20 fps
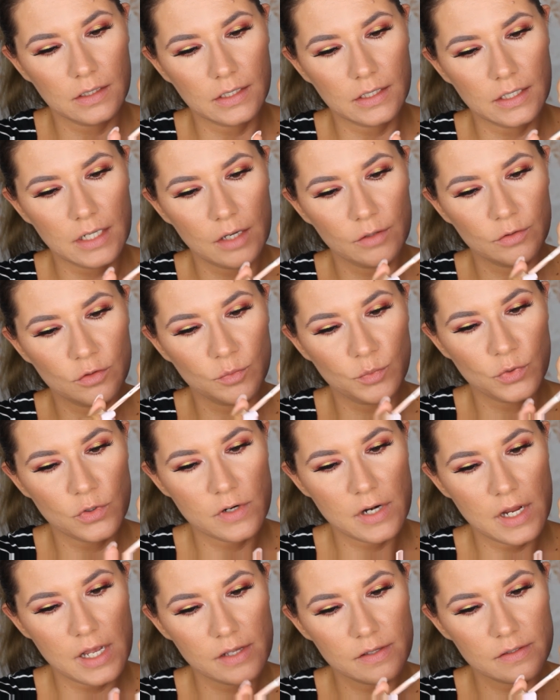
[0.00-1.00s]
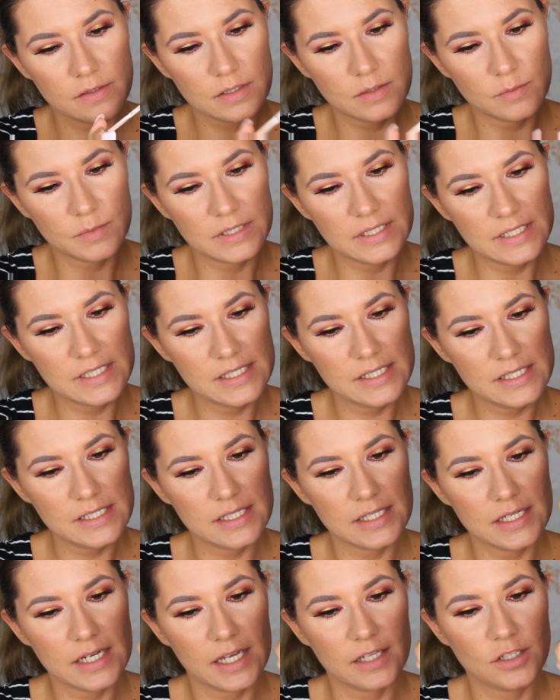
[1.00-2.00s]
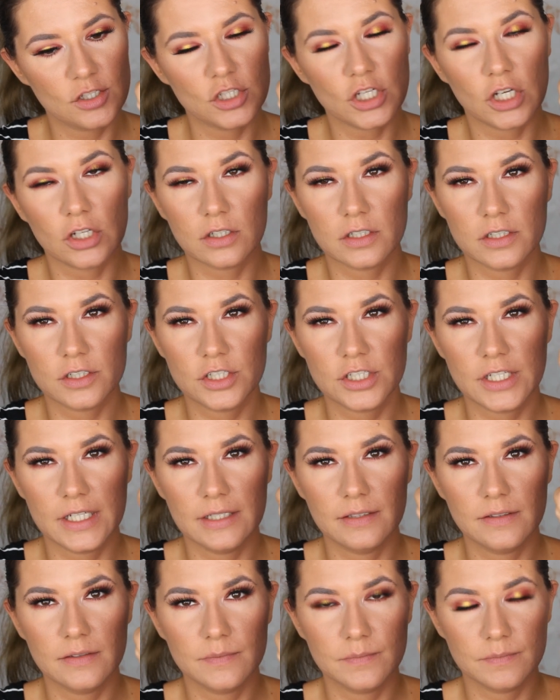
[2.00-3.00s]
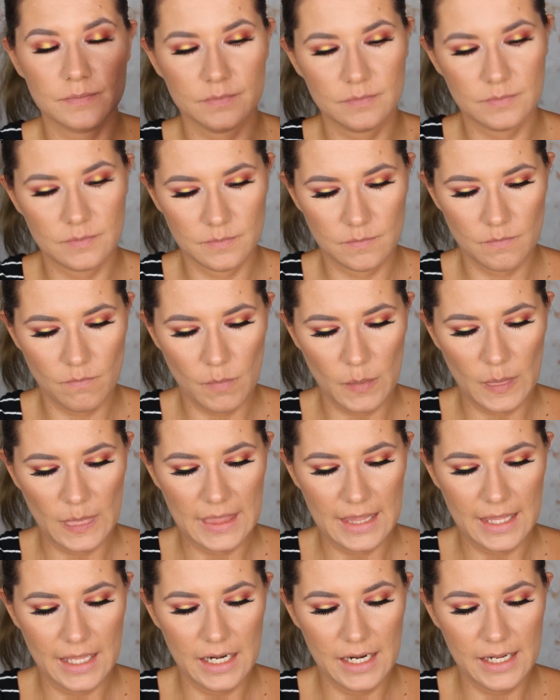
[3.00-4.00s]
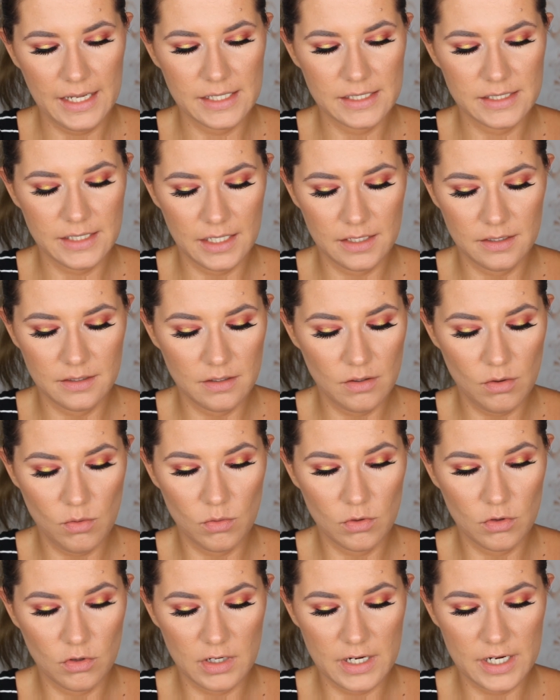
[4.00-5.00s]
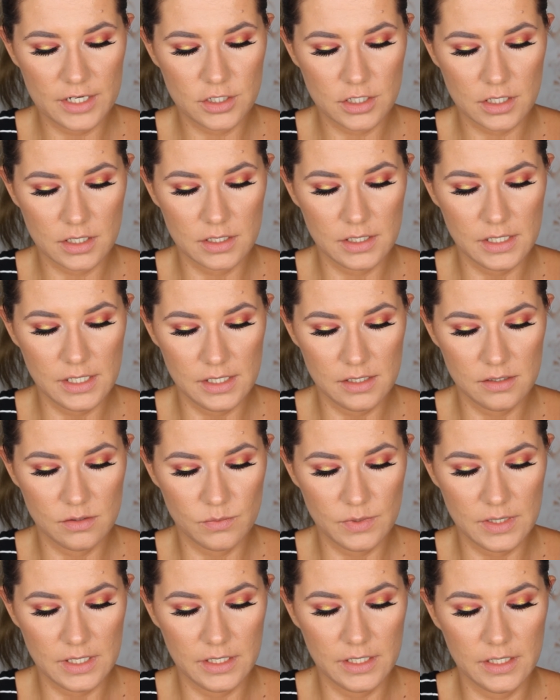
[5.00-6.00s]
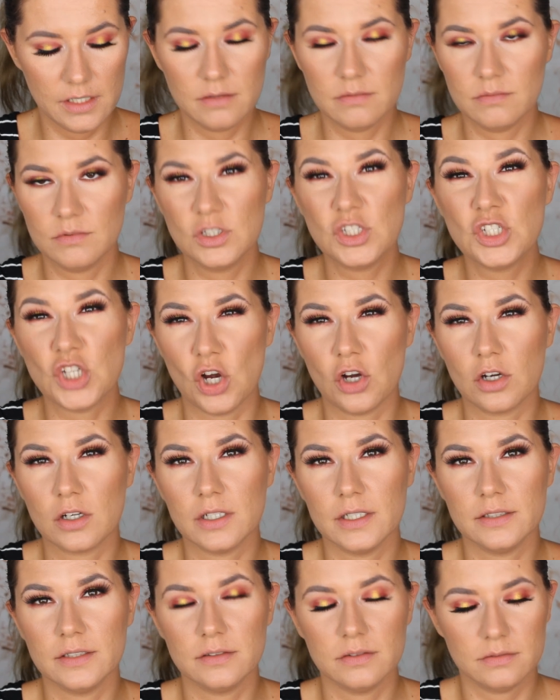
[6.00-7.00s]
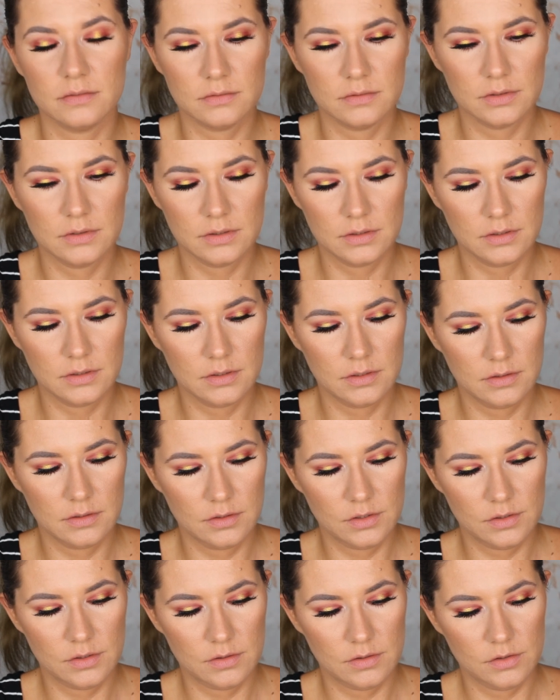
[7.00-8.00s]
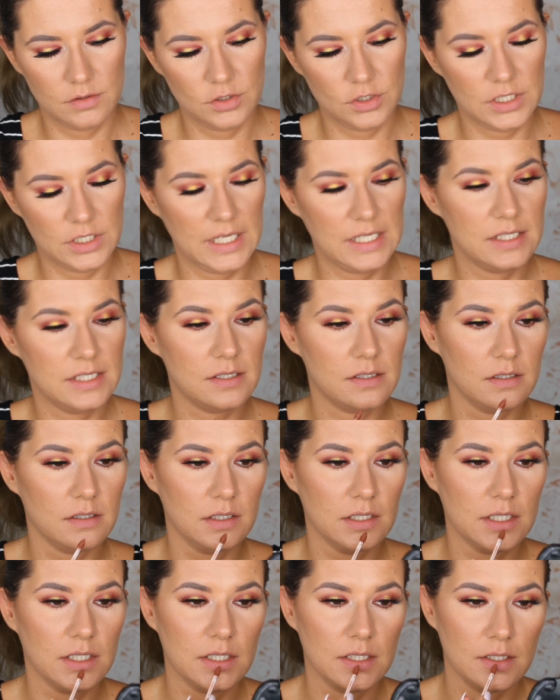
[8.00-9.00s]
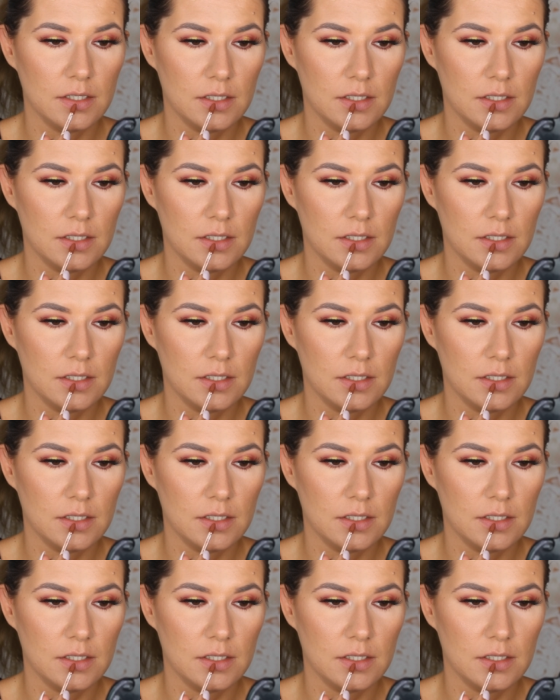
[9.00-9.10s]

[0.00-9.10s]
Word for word: and how to pronounce, but this is a nice chocolate shade. Like I said, the whole collection is really chocolate shades. So.